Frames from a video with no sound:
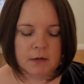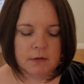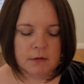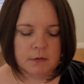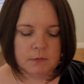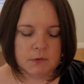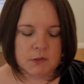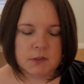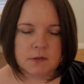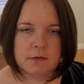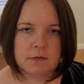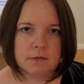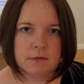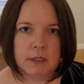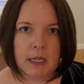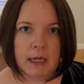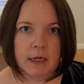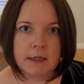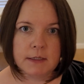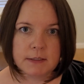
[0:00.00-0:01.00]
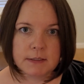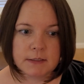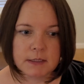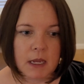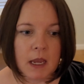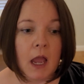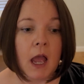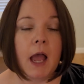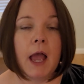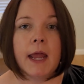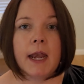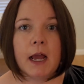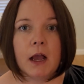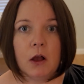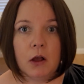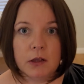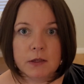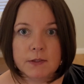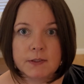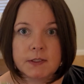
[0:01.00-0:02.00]
It was nice. And I
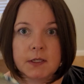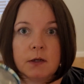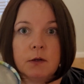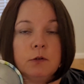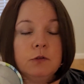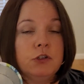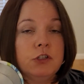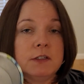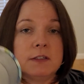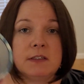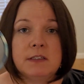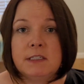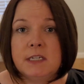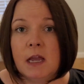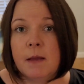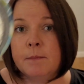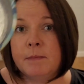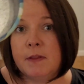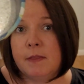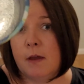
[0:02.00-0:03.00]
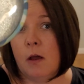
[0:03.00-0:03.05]
also just dumped the